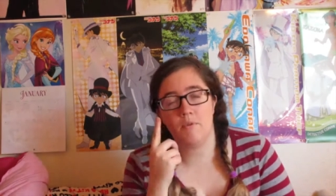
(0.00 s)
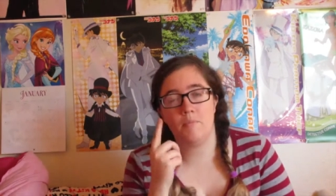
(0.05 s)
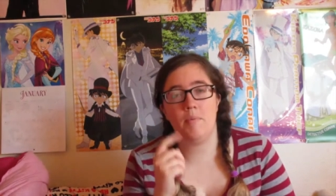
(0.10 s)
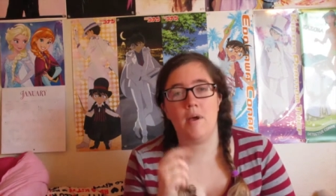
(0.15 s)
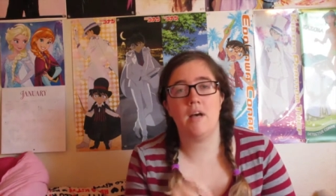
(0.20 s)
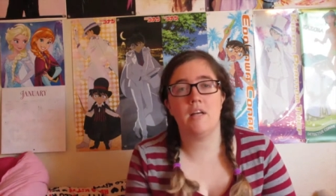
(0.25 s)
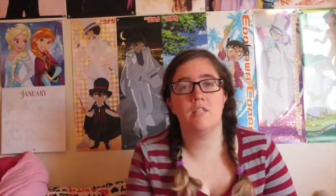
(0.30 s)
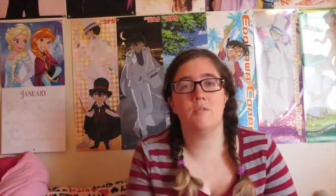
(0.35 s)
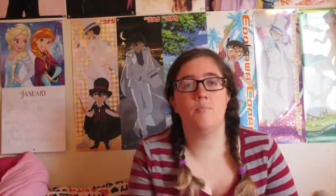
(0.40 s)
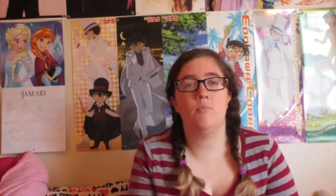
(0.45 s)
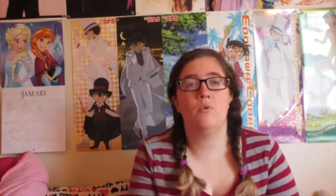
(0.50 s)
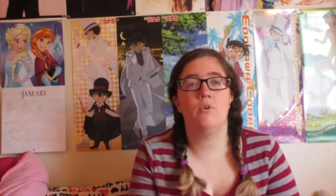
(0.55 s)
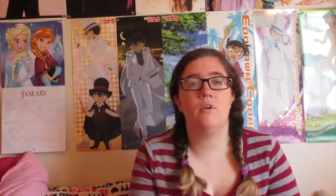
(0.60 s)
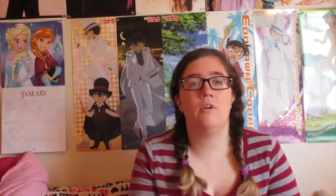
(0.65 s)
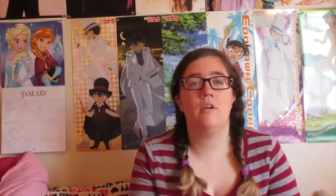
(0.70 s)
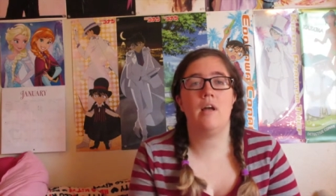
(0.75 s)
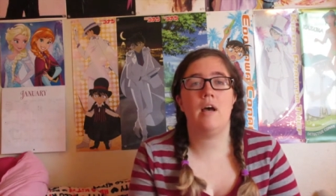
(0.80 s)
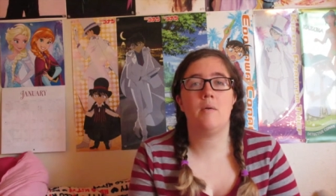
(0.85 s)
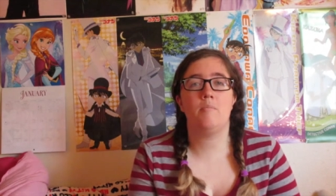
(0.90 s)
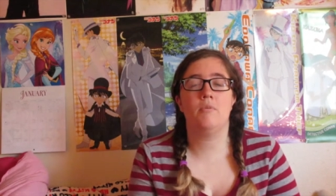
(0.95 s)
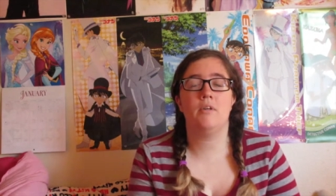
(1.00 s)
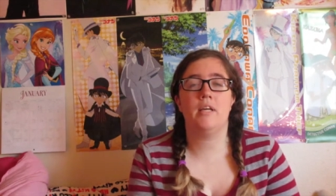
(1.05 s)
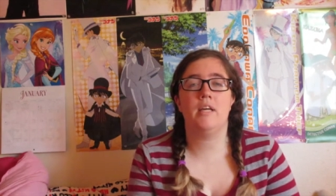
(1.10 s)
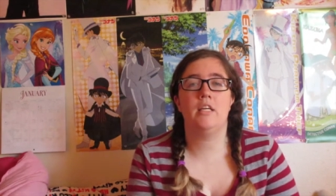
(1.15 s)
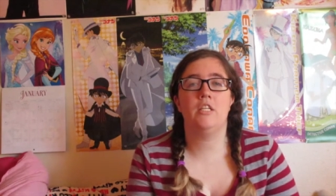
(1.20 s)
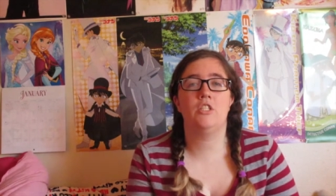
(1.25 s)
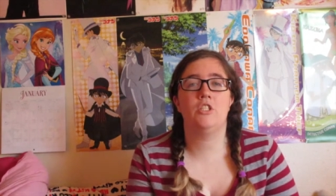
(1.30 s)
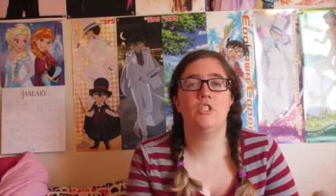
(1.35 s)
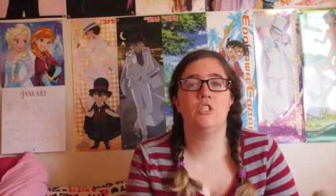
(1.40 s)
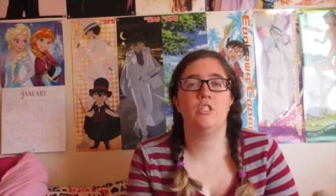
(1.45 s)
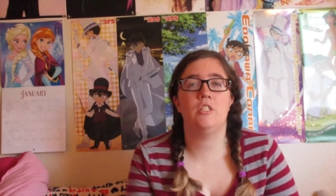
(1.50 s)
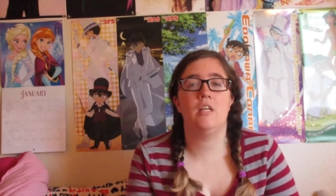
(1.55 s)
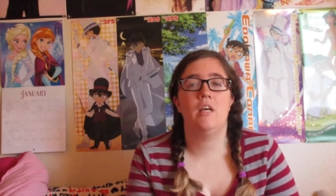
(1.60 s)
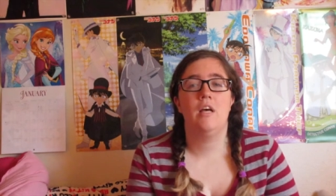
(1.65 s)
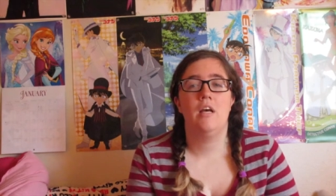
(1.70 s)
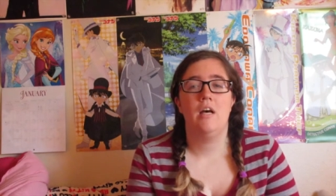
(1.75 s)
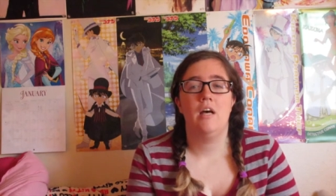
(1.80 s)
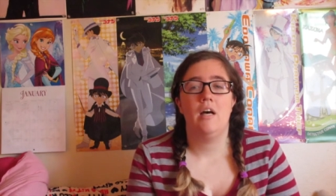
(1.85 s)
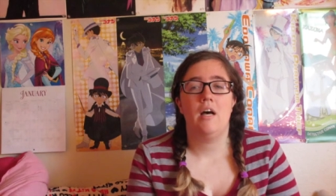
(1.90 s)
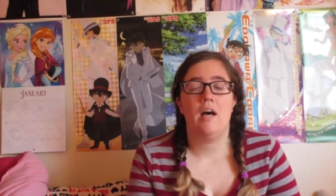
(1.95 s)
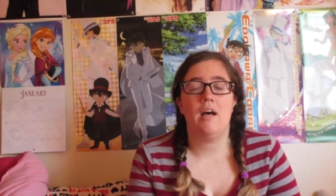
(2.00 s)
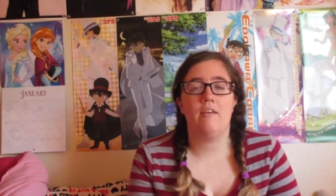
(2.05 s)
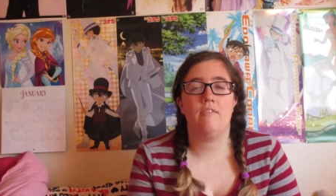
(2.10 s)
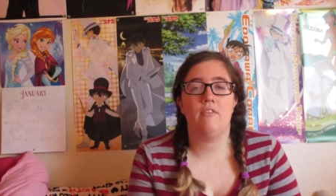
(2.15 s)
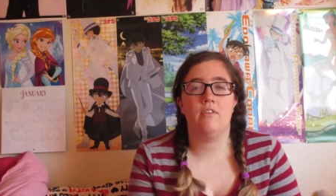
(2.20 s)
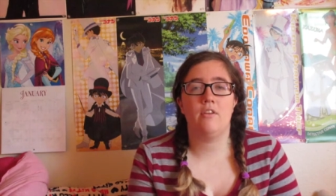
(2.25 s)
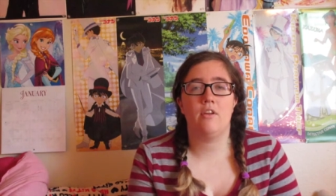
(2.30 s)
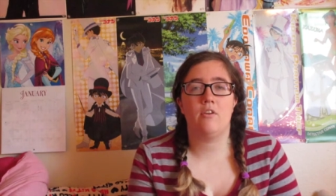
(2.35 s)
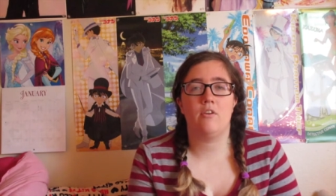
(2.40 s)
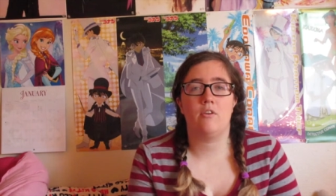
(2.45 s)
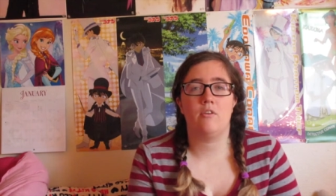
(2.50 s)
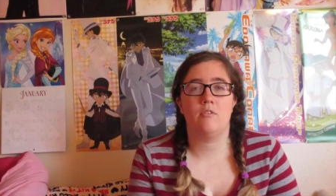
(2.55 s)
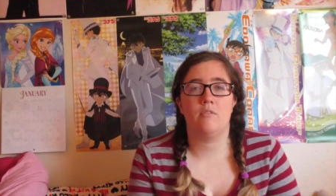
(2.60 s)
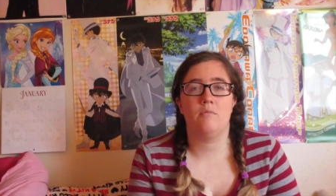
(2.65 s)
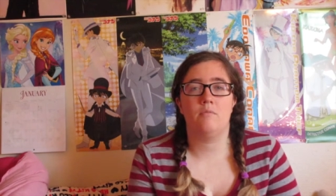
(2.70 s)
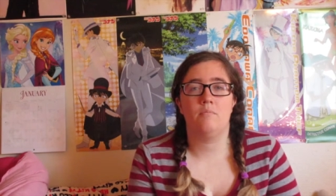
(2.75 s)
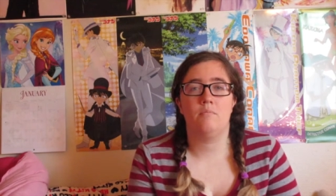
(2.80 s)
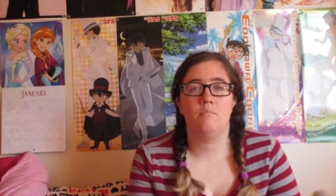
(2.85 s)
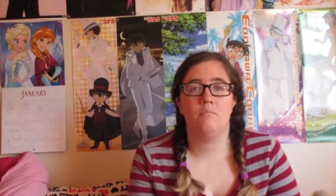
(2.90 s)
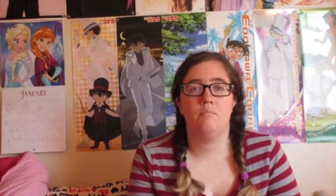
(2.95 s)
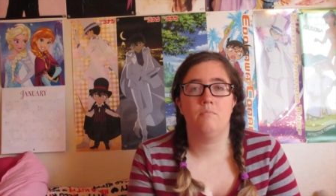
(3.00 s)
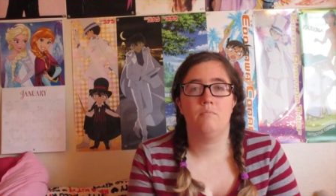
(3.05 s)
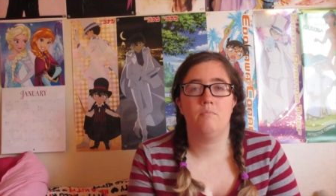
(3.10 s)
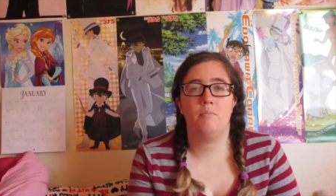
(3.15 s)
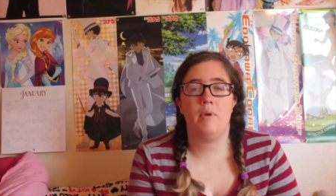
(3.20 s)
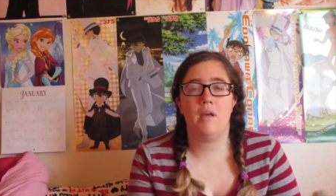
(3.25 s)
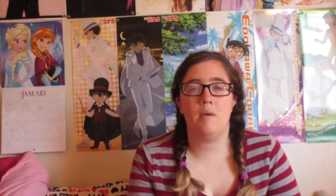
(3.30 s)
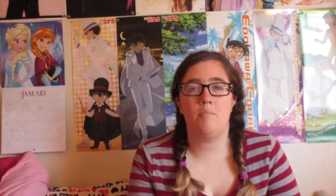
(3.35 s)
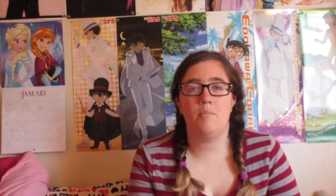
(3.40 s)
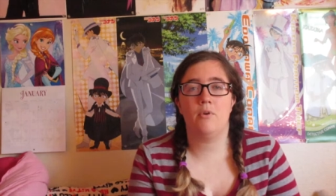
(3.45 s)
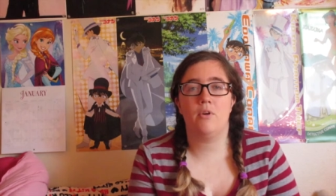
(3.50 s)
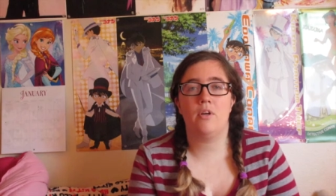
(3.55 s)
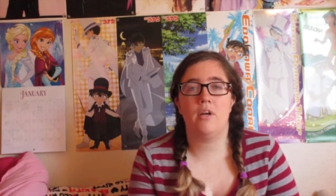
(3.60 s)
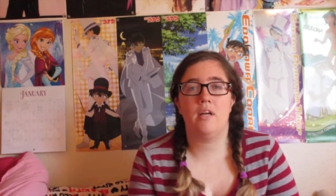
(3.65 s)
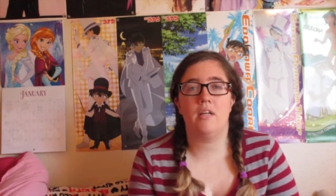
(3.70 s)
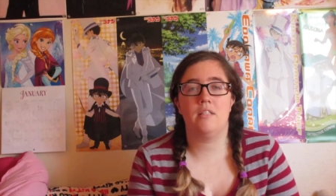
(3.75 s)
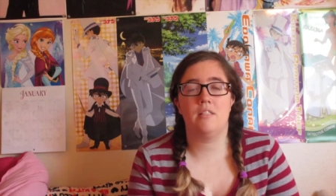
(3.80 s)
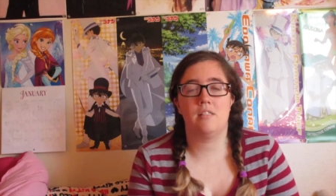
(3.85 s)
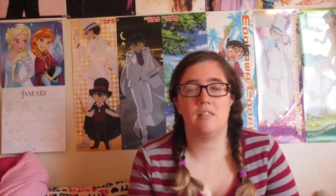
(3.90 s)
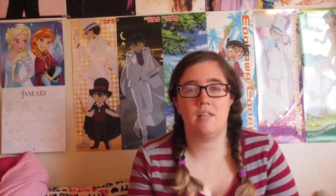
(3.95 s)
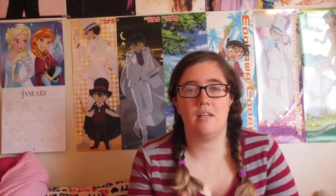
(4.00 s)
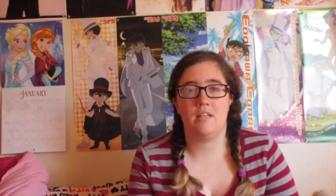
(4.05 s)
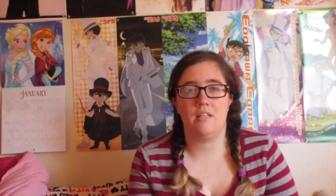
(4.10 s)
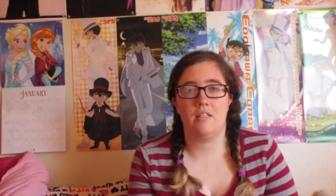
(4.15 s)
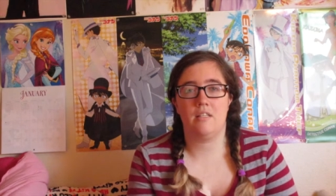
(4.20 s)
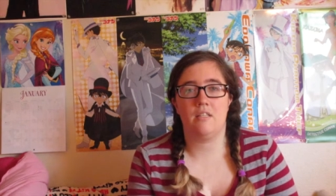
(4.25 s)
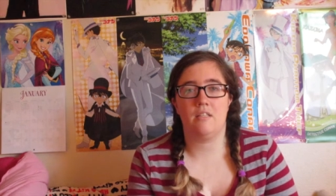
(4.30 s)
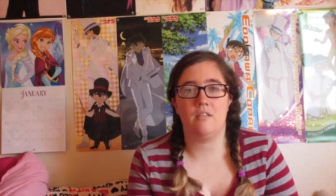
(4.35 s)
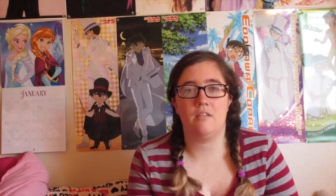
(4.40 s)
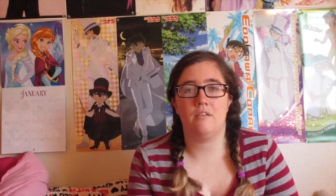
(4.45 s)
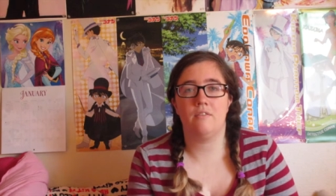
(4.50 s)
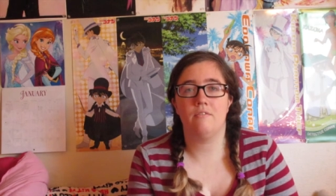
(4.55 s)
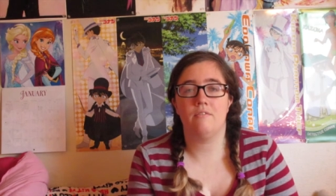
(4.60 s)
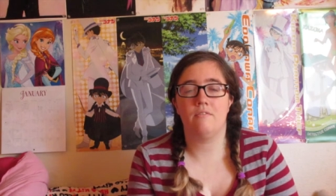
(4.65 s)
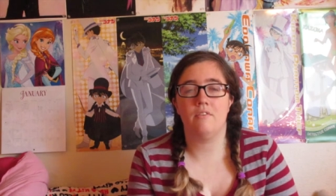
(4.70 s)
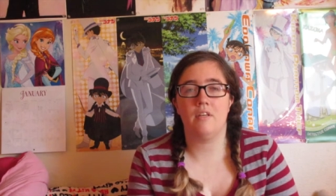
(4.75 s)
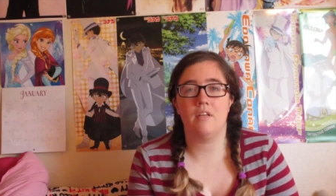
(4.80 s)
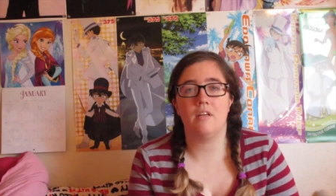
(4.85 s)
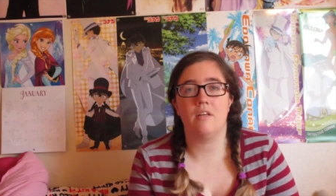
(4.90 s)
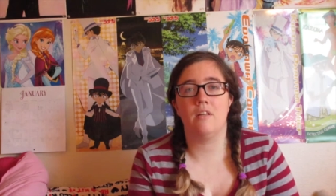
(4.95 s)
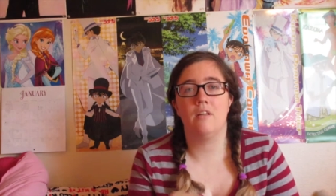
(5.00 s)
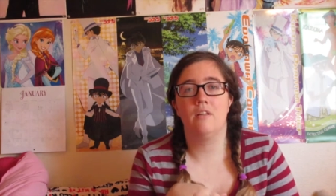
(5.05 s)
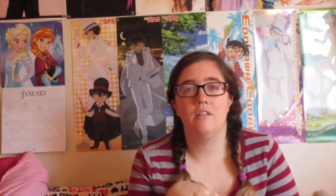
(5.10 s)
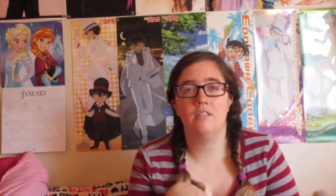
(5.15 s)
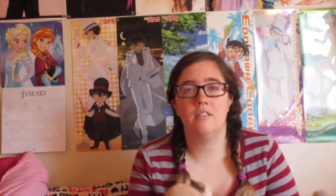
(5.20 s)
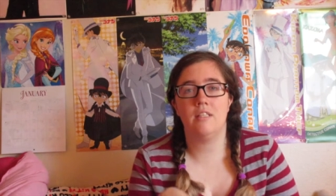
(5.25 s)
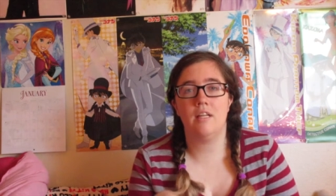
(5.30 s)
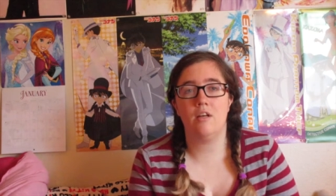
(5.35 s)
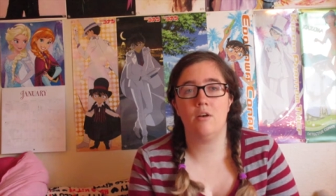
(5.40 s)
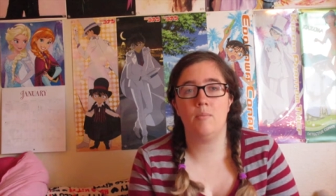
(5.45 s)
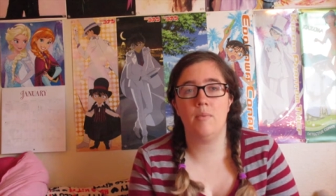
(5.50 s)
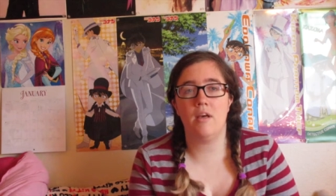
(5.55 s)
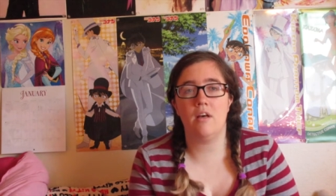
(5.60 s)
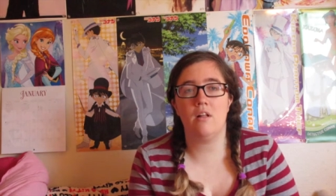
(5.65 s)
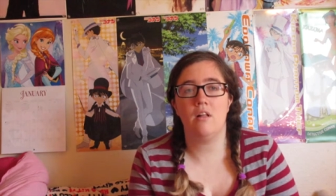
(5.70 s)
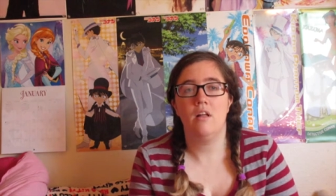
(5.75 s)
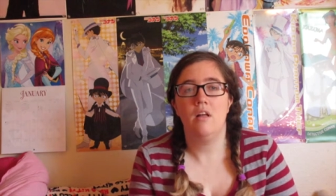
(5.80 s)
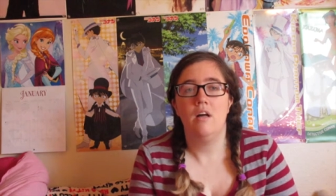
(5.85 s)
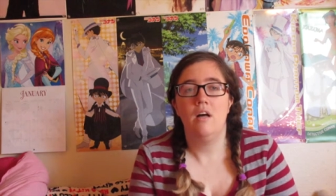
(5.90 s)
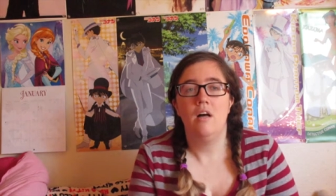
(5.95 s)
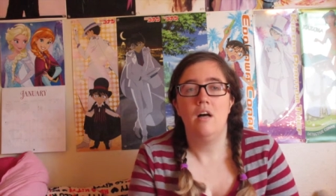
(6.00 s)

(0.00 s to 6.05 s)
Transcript: The passport application I filled out on paper and sent it in via snail mail.